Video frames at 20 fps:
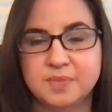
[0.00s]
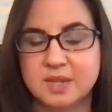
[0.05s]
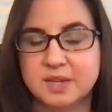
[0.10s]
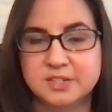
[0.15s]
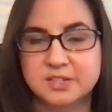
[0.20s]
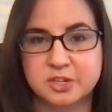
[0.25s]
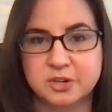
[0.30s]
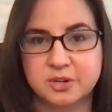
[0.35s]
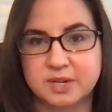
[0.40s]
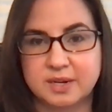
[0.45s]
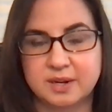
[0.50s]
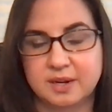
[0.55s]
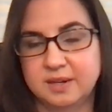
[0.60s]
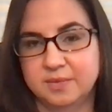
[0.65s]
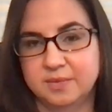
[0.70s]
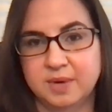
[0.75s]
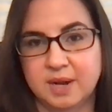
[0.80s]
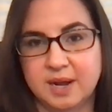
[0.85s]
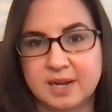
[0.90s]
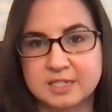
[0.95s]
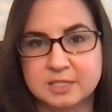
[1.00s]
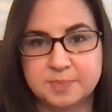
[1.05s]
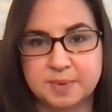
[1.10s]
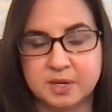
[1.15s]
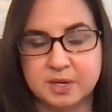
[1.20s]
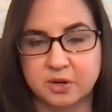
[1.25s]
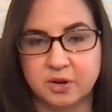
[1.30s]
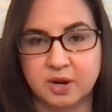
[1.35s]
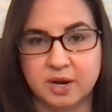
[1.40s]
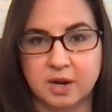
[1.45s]
So it has been
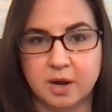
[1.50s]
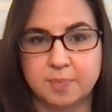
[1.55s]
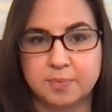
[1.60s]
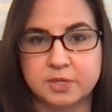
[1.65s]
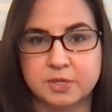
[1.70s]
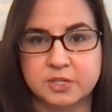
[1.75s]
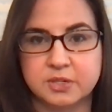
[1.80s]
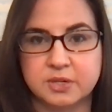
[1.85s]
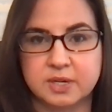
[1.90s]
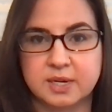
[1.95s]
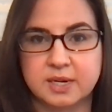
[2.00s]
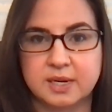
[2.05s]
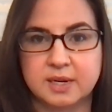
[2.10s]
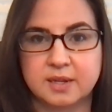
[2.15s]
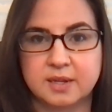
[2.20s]
a great opportunity.